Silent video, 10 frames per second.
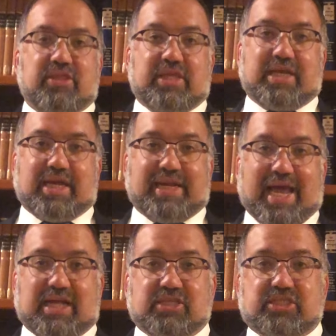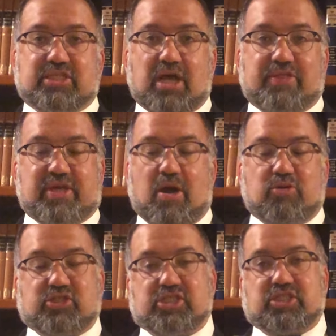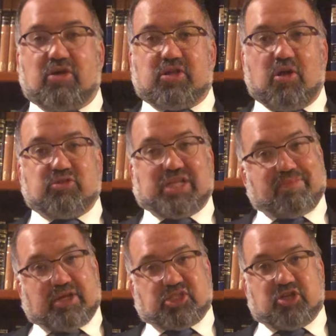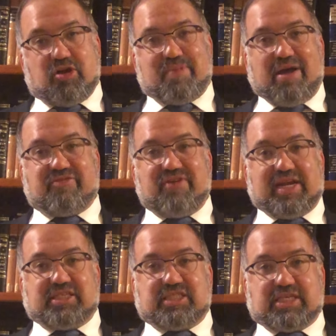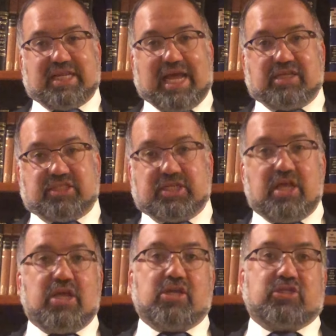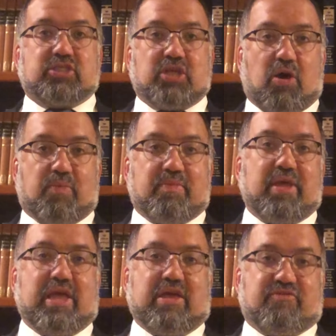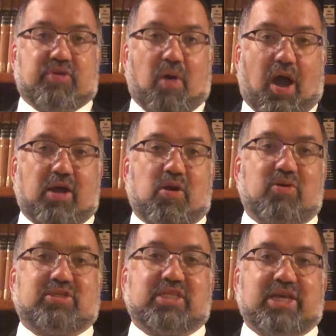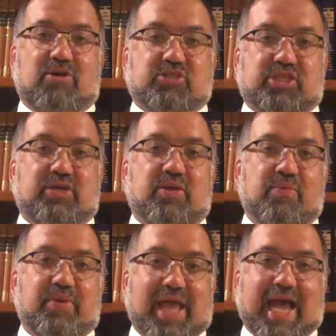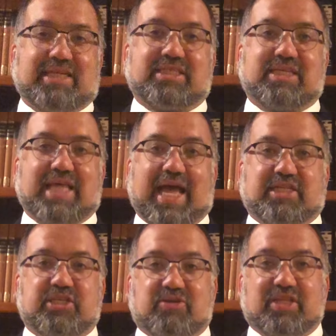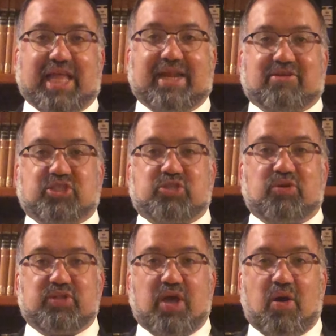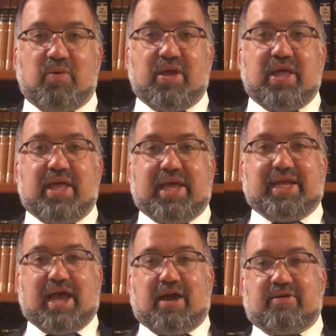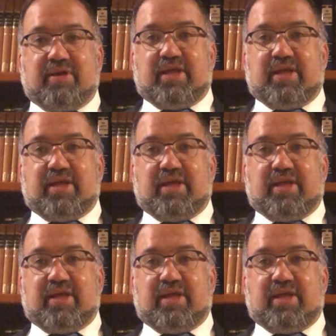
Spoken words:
the oceans are closed. I'm not sure about Venice canals. So if you are going to the ocean, we ask that you could let our shul know in our